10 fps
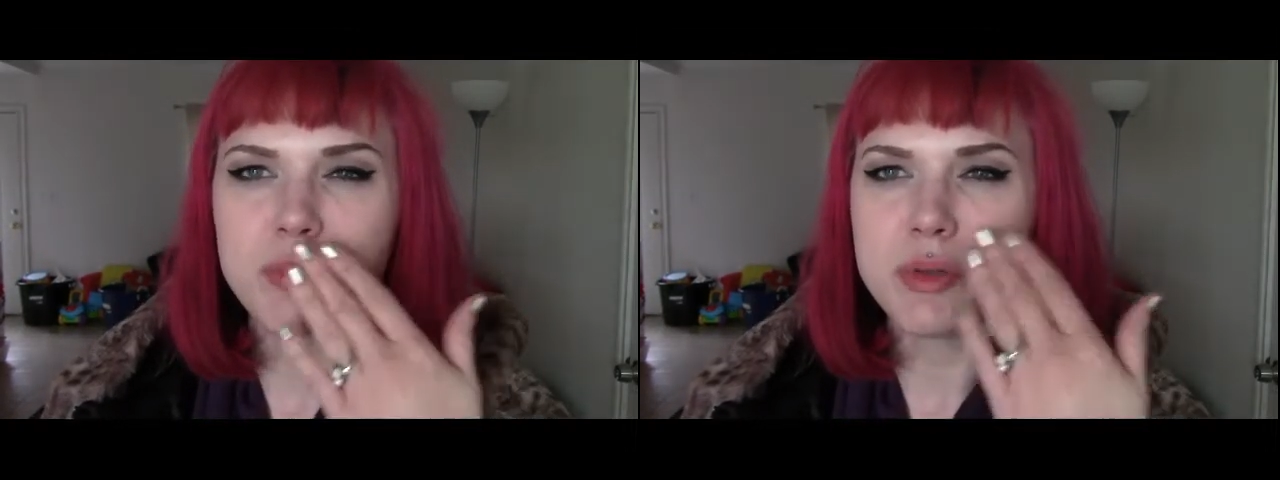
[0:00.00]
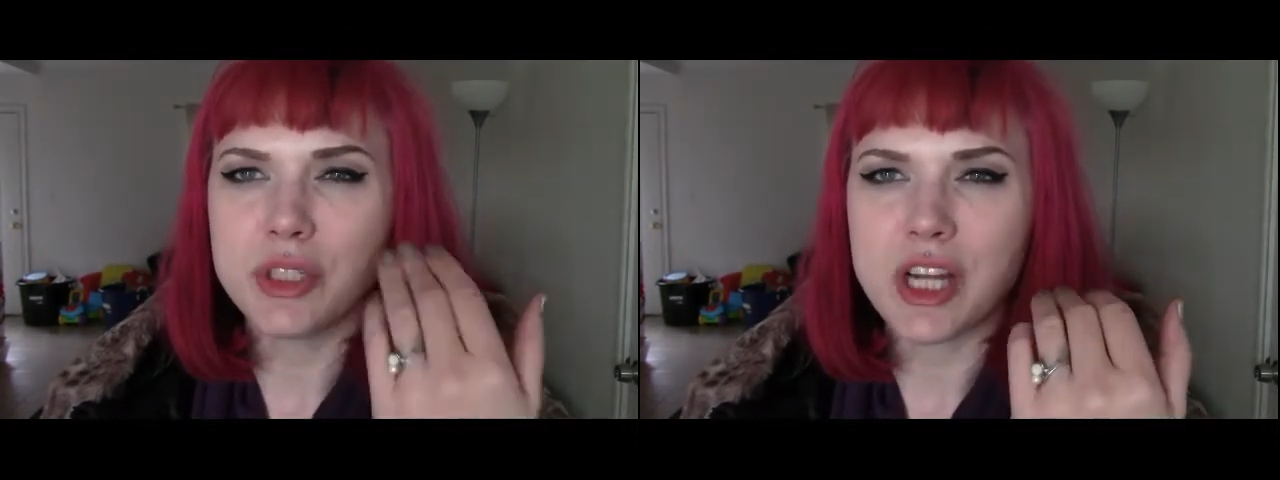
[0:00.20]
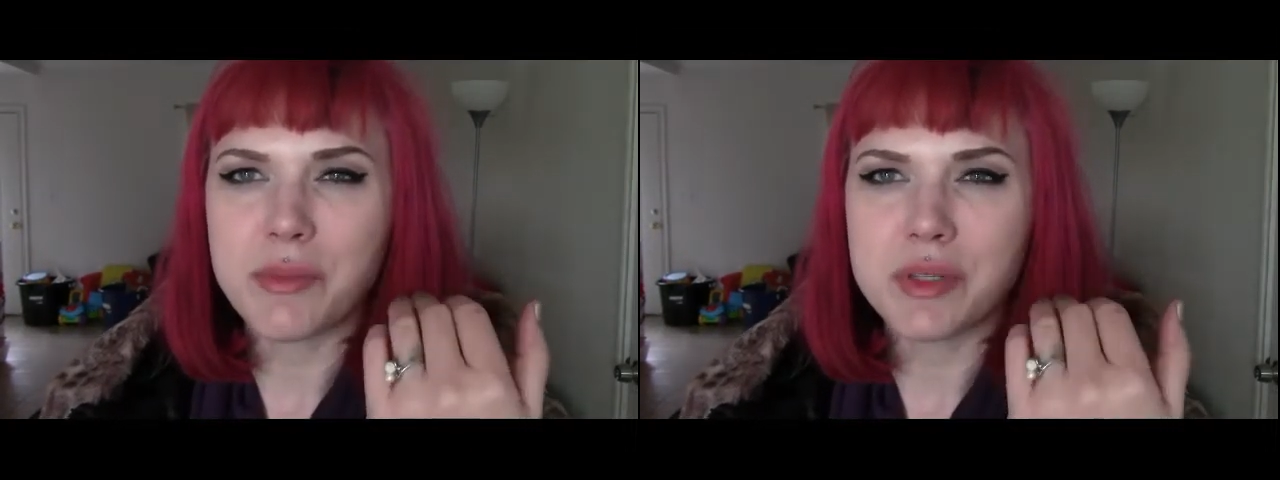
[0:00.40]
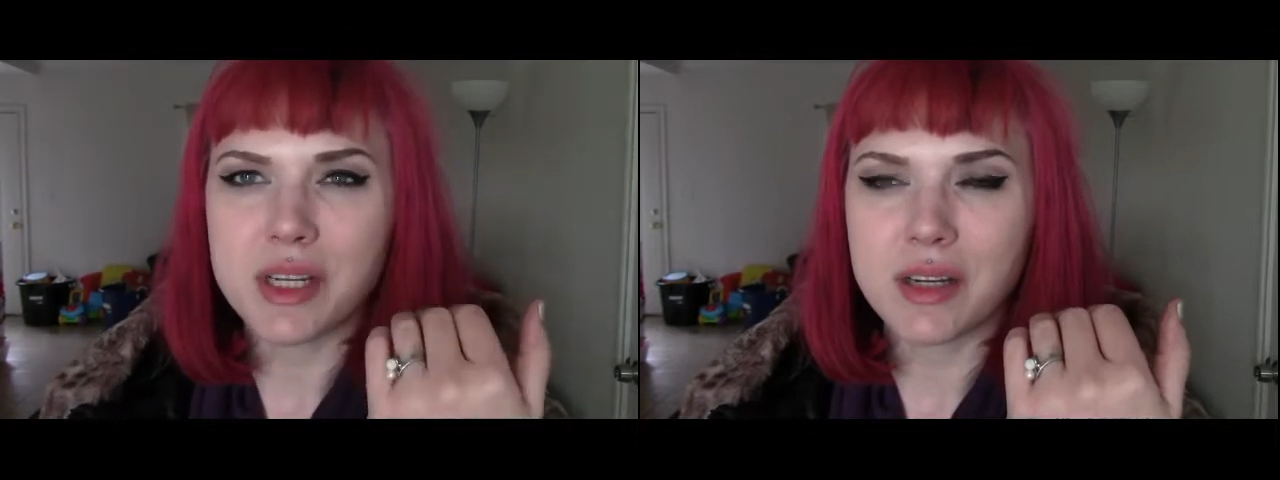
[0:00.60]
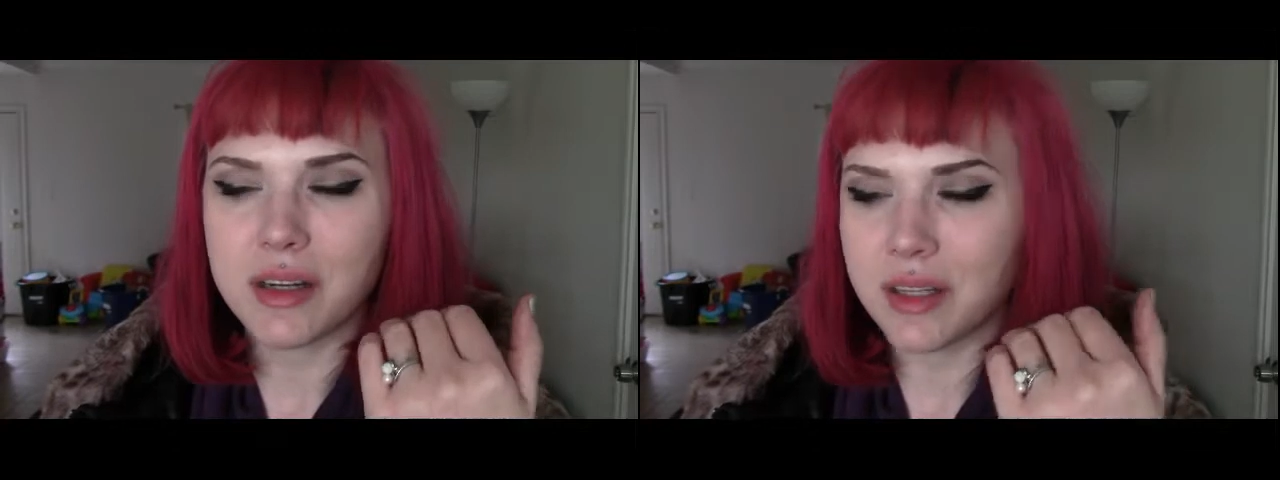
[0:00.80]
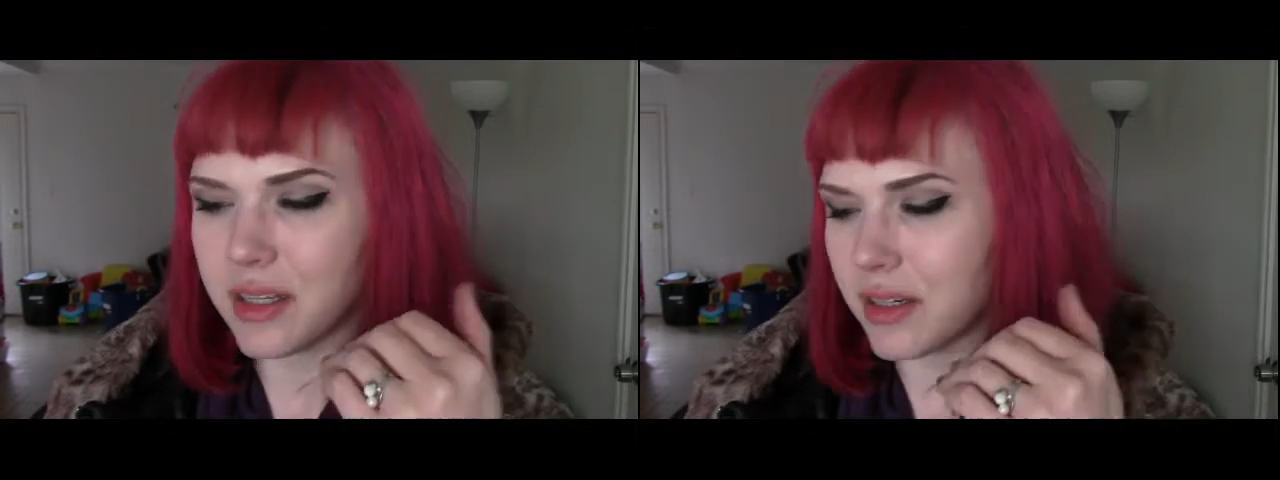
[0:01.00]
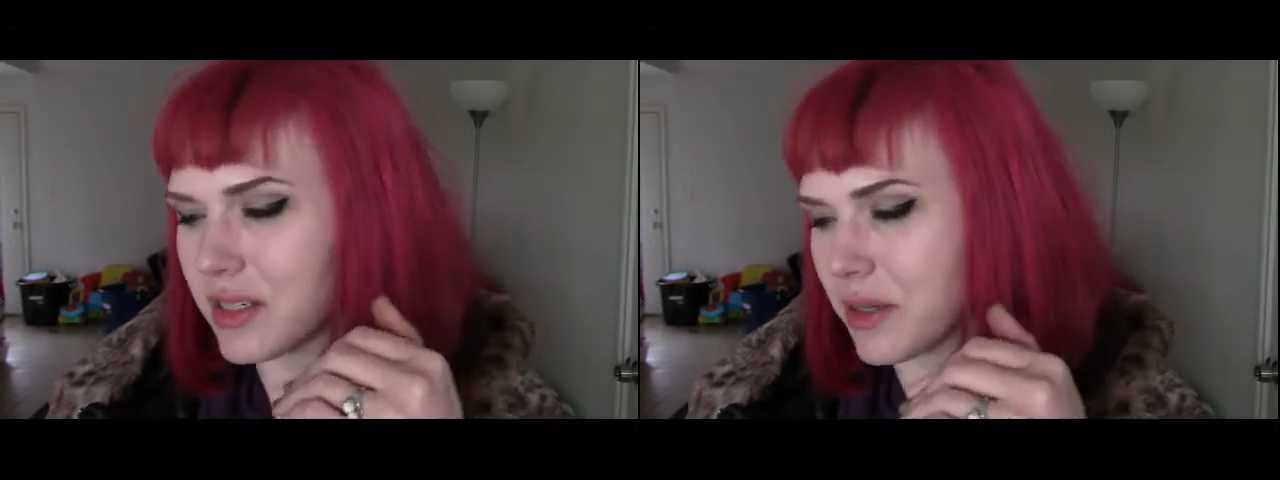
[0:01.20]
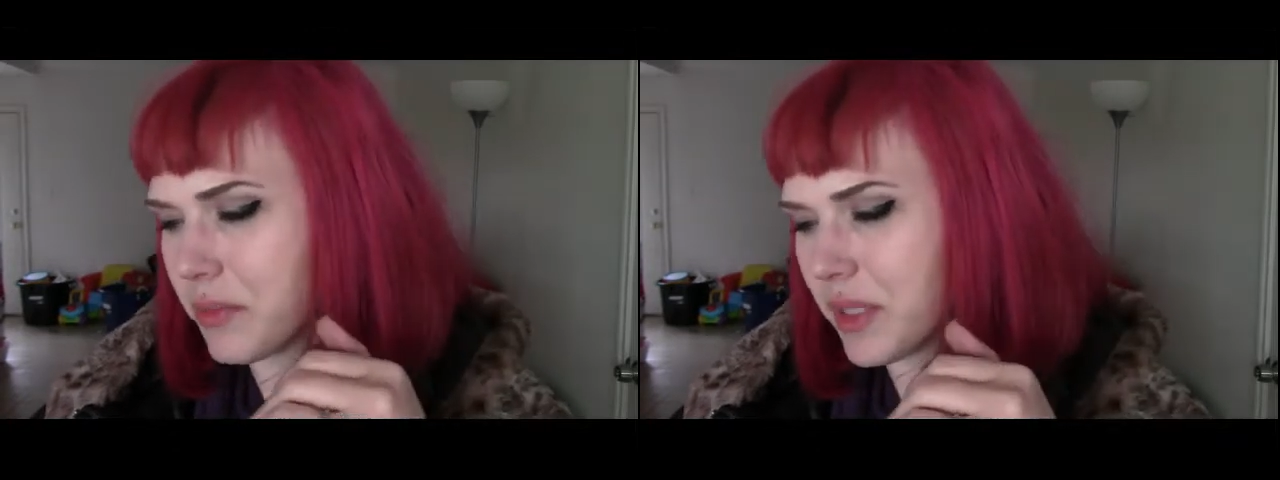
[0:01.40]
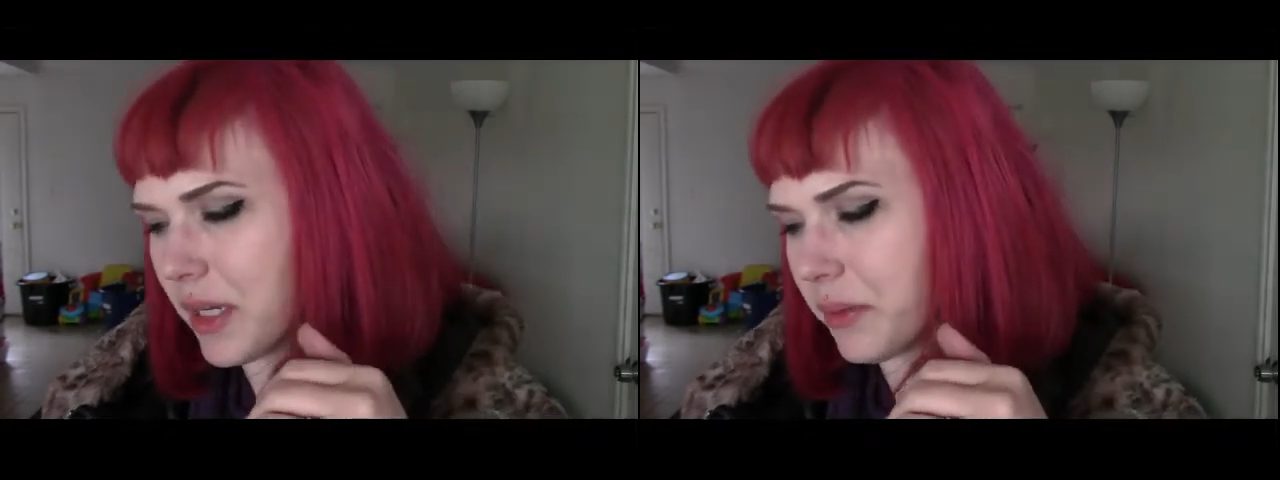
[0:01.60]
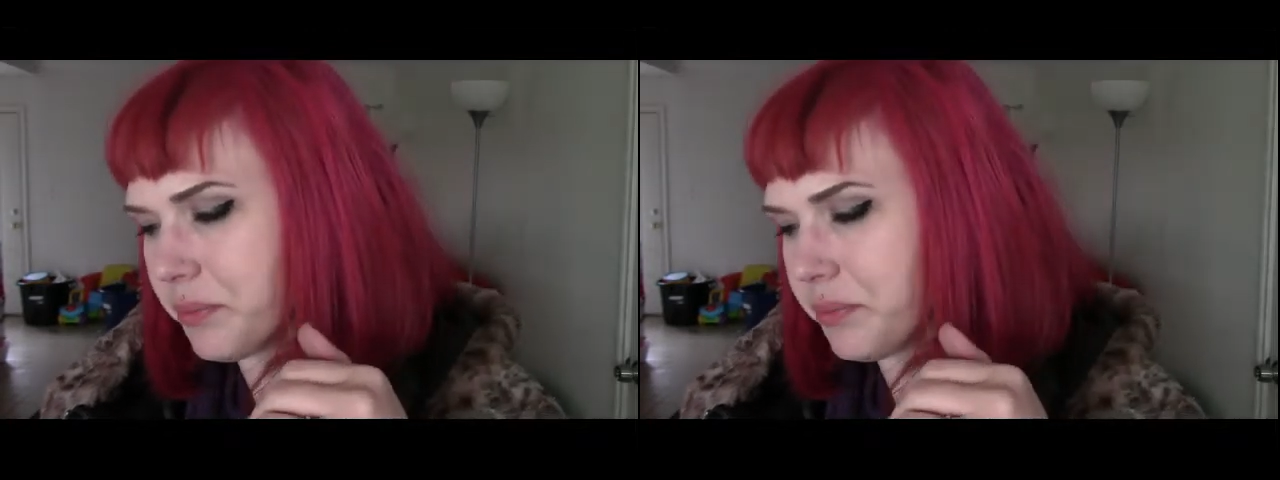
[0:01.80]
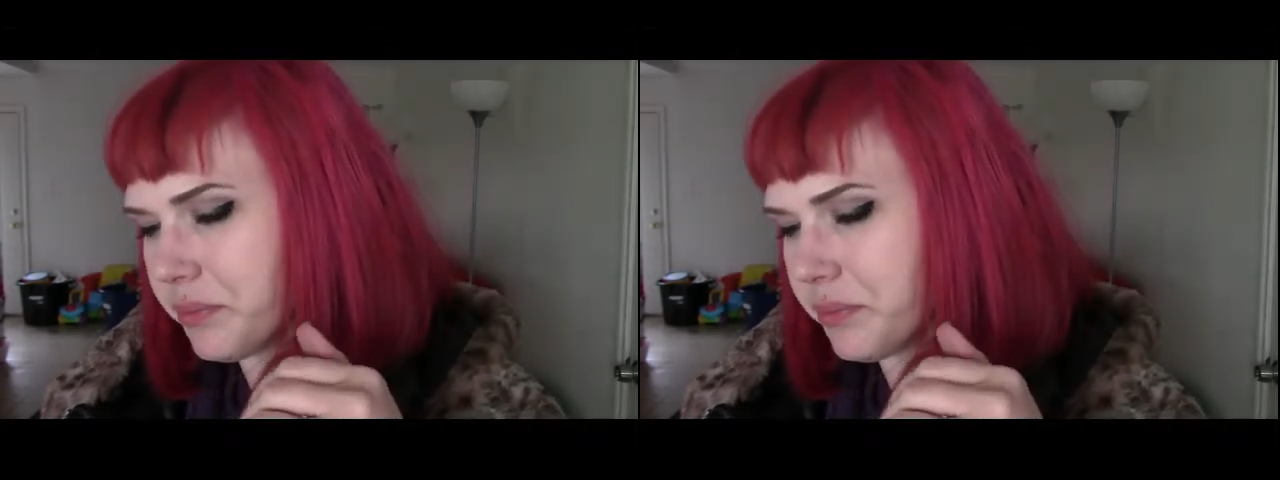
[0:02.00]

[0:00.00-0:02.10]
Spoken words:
put chapstick on it or something.